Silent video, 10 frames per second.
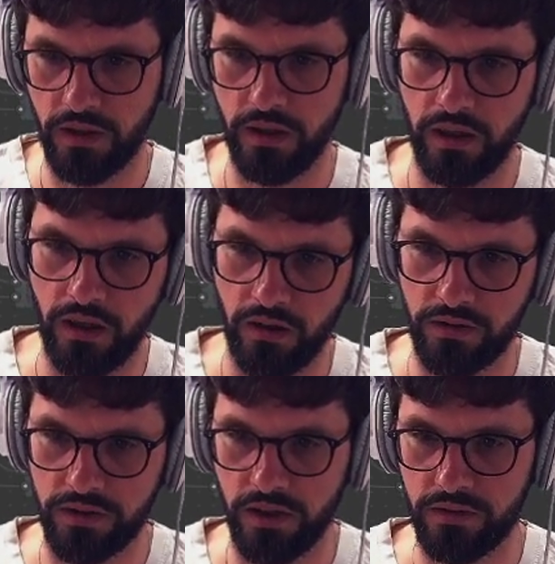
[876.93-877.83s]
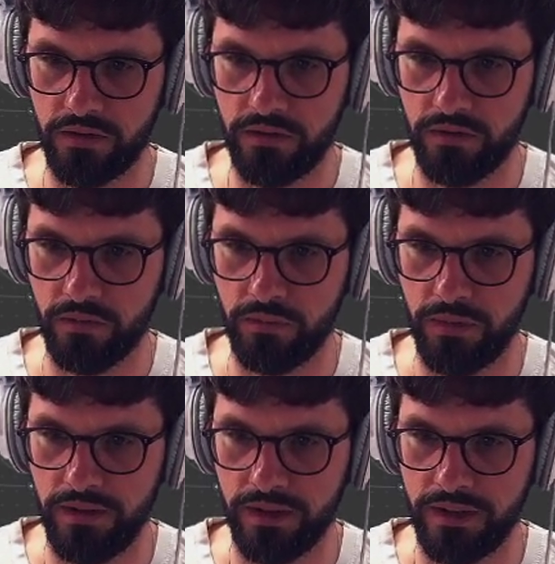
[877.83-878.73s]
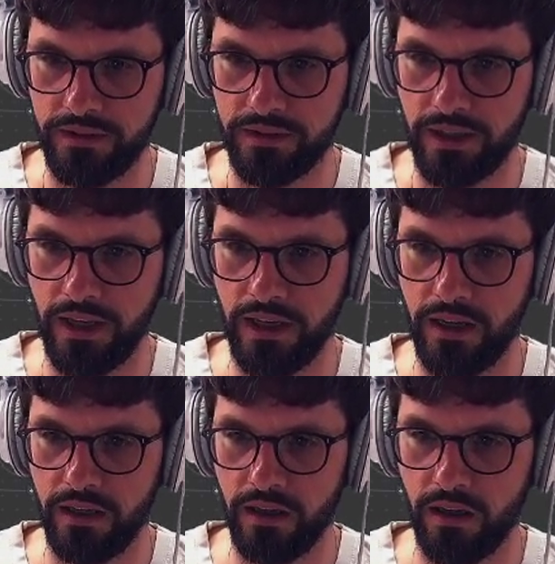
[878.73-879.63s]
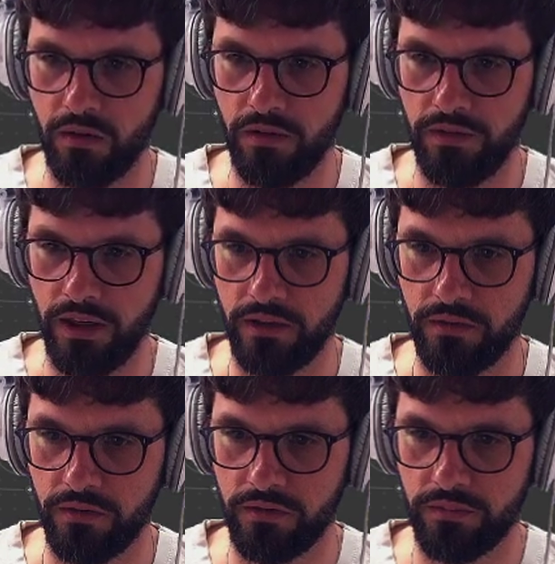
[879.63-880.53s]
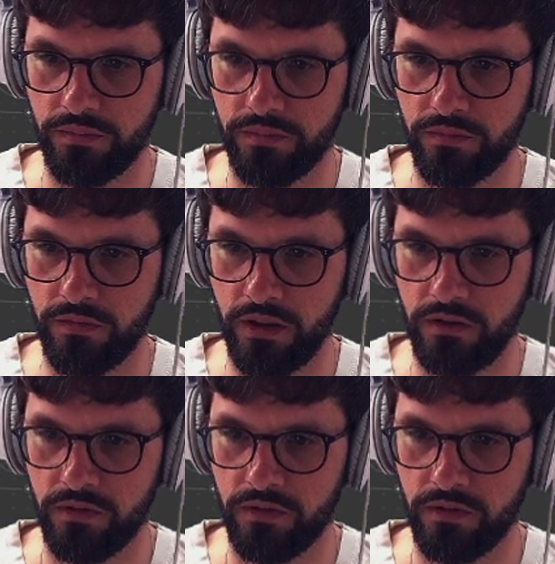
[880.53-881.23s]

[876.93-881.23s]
allows us to basically scale our values, right?